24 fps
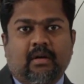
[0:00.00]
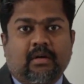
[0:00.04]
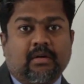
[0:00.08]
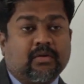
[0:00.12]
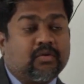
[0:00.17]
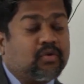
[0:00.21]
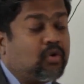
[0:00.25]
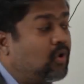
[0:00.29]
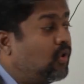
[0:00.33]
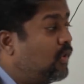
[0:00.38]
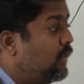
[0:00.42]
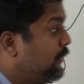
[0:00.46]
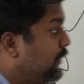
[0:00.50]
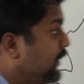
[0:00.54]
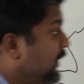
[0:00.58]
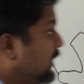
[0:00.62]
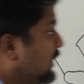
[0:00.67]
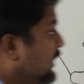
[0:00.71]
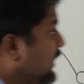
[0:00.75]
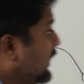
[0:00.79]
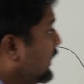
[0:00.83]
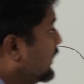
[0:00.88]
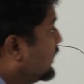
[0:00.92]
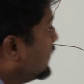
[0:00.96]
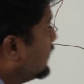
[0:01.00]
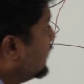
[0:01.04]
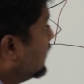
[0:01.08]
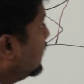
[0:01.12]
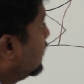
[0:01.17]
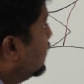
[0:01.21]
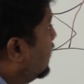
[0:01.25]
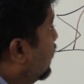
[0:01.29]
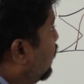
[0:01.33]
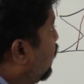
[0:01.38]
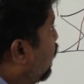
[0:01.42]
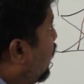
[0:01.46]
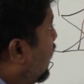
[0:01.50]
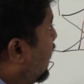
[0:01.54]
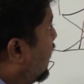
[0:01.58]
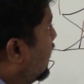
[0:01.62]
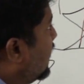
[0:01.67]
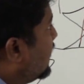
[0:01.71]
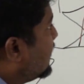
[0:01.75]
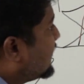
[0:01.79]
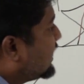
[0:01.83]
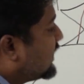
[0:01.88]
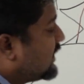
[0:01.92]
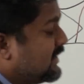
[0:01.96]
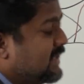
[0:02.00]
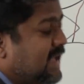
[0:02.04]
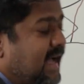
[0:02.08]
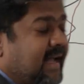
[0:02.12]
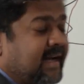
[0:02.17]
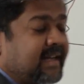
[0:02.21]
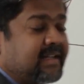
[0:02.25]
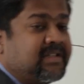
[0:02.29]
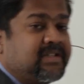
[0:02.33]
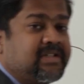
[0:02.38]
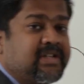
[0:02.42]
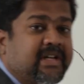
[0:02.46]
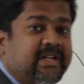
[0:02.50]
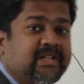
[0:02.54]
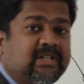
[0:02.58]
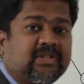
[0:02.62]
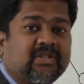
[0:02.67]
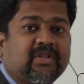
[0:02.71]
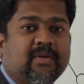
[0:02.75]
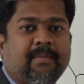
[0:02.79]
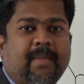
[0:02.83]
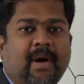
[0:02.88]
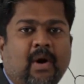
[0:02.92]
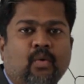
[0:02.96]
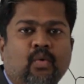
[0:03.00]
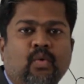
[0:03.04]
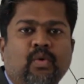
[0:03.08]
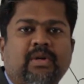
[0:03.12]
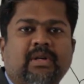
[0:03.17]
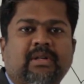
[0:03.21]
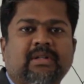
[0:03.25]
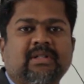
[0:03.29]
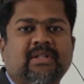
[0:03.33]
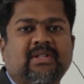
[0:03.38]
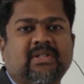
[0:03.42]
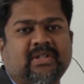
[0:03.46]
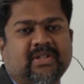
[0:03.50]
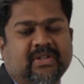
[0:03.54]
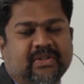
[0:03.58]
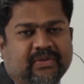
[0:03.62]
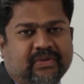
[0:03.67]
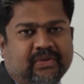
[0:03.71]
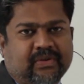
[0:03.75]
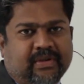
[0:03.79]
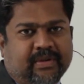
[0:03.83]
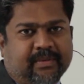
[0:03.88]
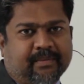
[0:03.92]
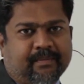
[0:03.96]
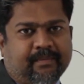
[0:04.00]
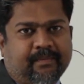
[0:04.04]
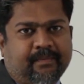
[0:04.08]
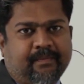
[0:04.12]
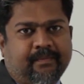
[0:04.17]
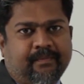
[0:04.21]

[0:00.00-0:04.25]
So this is the world's largest mountain system.